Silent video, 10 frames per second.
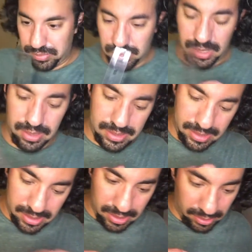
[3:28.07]
and this
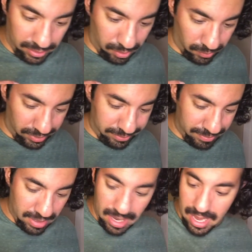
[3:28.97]
is a clear one,
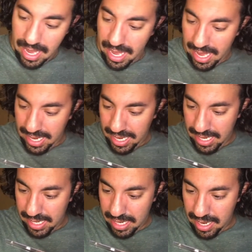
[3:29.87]
I
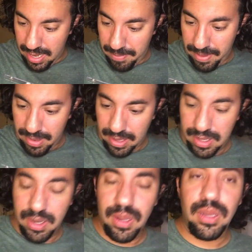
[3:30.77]
ended up
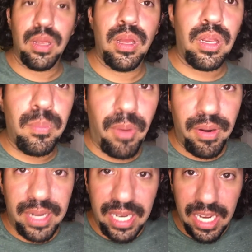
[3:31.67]

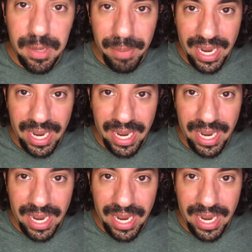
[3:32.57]
marking it by